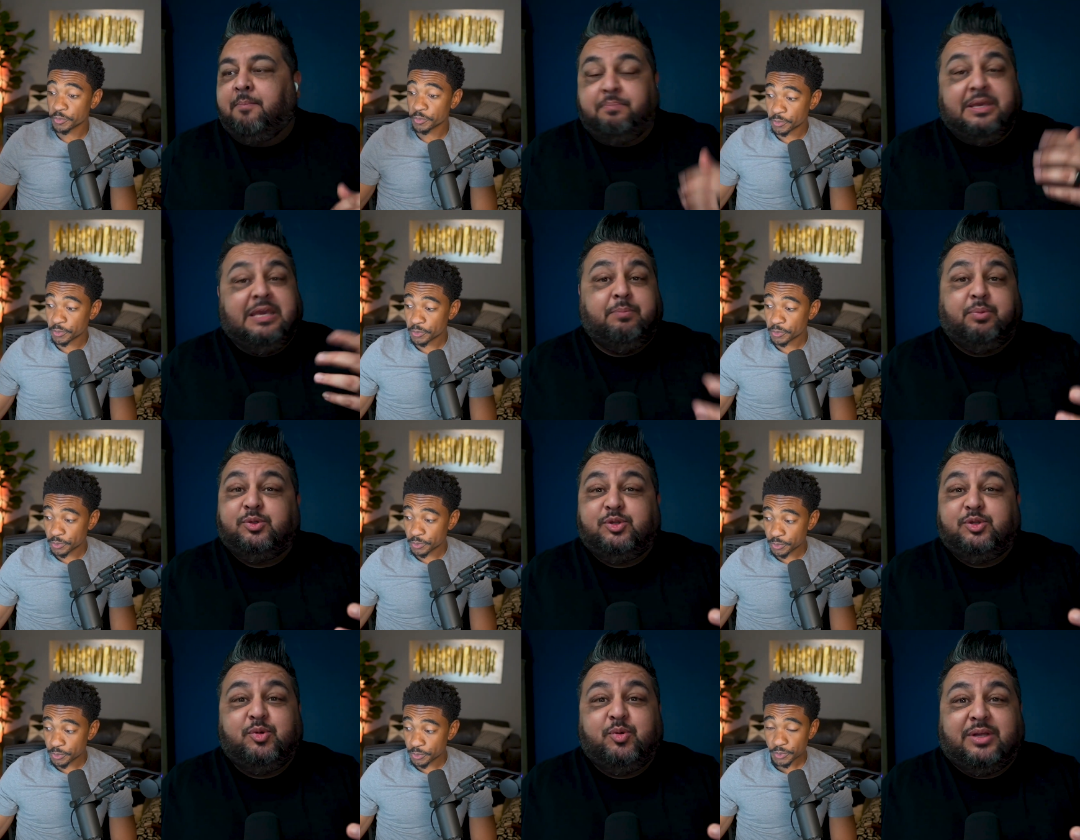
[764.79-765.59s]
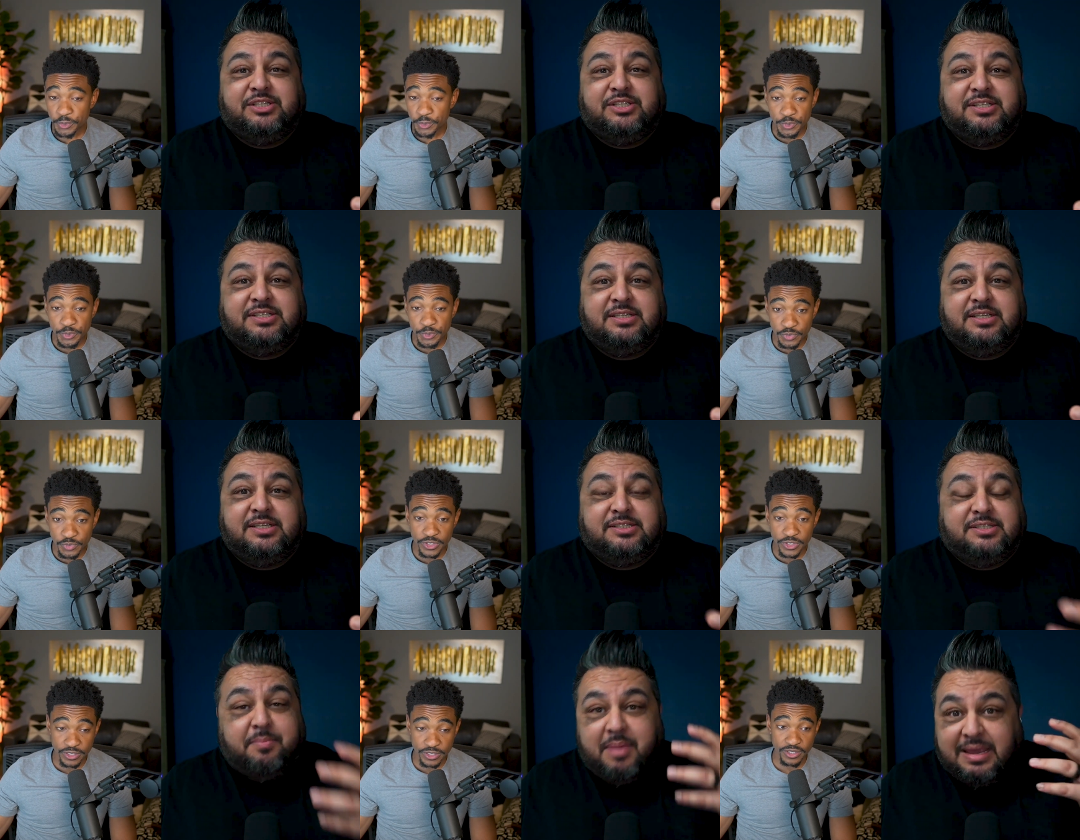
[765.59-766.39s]
Speaker 1: people do, which is
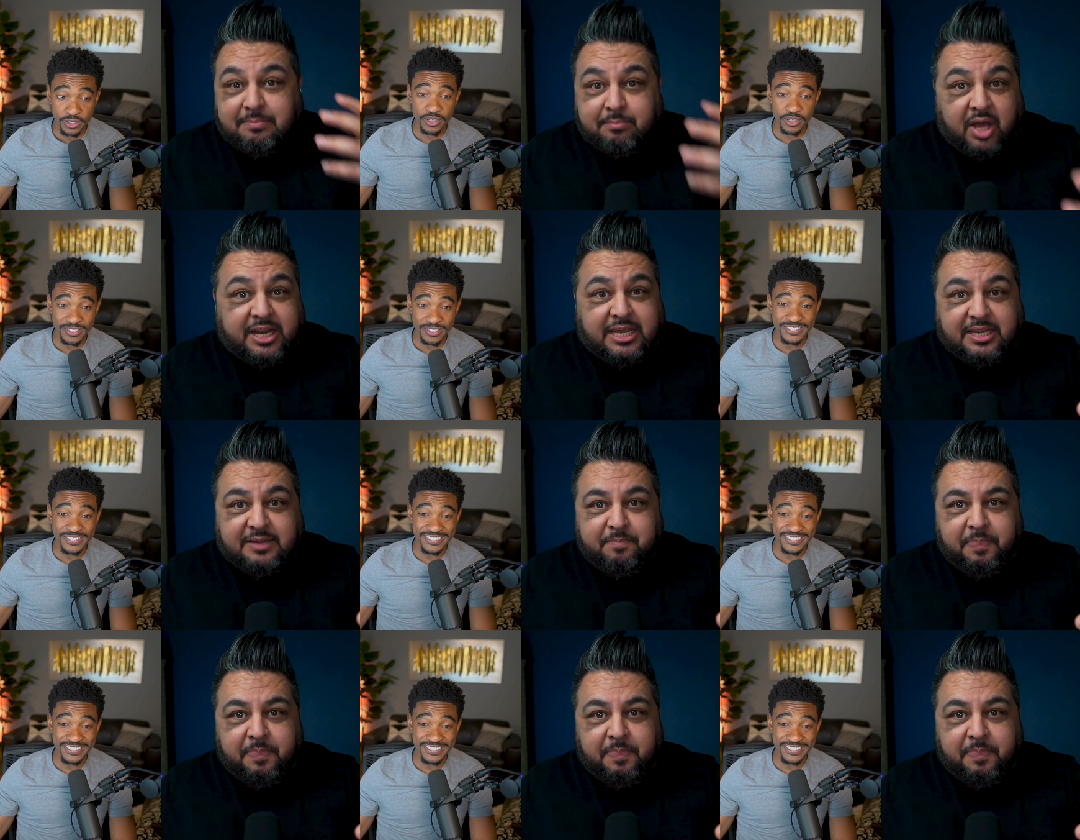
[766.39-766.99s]
to make money